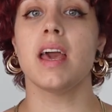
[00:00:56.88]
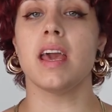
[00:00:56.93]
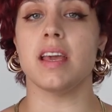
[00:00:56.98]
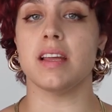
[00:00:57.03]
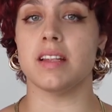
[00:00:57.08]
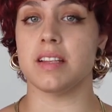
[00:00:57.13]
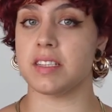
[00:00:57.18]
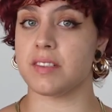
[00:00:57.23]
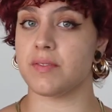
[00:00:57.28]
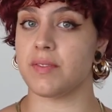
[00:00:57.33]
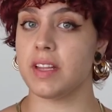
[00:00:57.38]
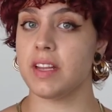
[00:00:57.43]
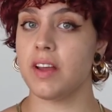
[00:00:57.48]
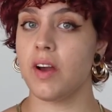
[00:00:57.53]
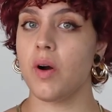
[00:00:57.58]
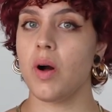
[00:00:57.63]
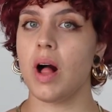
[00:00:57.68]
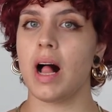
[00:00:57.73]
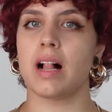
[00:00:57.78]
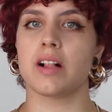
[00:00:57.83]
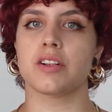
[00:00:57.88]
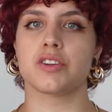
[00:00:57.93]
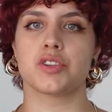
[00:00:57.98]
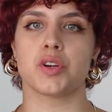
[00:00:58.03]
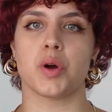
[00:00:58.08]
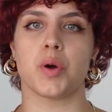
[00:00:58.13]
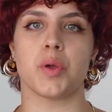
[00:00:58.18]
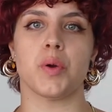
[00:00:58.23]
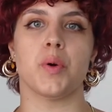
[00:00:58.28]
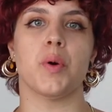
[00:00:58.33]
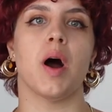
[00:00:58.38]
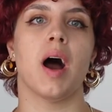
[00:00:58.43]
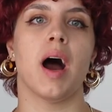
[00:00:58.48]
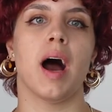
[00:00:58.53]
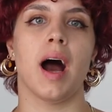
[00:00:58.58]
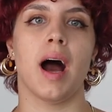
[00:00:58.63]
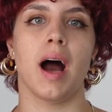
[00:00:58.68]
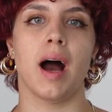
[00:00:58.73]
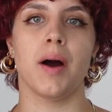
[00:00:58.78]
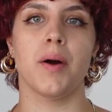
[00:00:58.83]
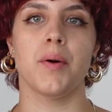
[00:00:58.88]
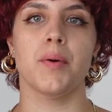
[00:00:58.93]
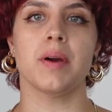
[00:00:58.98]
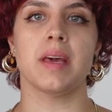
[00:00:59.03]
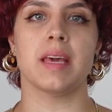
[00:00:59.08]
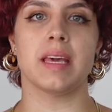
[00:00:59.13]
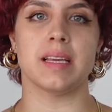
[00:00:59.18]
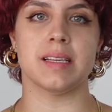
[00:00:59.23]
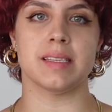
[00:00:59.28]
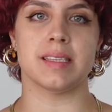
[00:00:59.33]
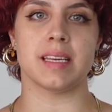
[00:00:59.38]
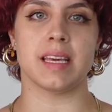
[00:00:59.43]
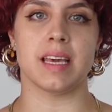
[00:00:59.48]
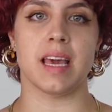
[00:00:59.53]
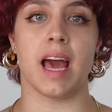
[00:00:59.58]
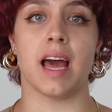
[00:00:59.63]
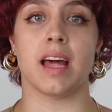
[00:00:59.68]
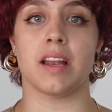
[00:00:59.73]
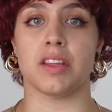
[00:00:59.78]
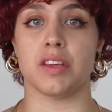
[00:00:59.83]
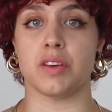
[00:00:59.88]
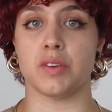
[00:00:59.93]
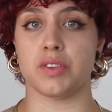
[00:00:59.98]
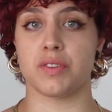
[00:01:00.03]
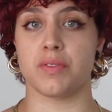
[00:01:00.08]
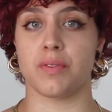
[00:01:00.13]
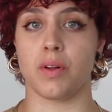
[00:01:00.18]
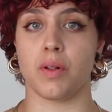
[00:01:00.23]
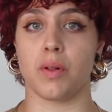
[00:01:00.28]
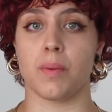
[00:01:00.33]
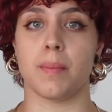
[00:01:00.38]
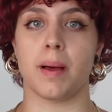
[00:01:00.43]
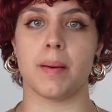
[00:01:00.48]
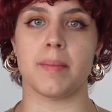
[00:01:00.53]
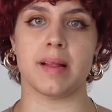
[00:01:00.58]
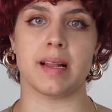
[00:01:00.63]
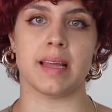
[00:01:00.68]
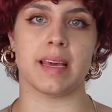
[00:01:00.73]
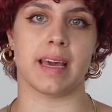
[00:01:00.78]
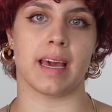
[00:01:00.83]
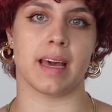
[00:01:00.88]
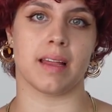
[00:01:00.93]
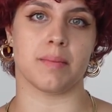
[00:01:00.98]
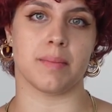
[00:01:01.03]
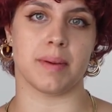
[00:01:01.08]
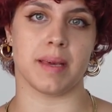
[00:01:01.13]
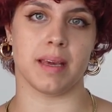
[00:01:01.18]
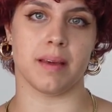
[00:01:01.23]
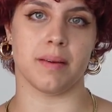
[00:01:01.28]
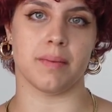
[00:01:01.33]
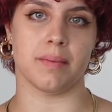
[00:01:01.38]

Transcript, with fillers: In this video, I'll show you how easy and useful Babelee can be.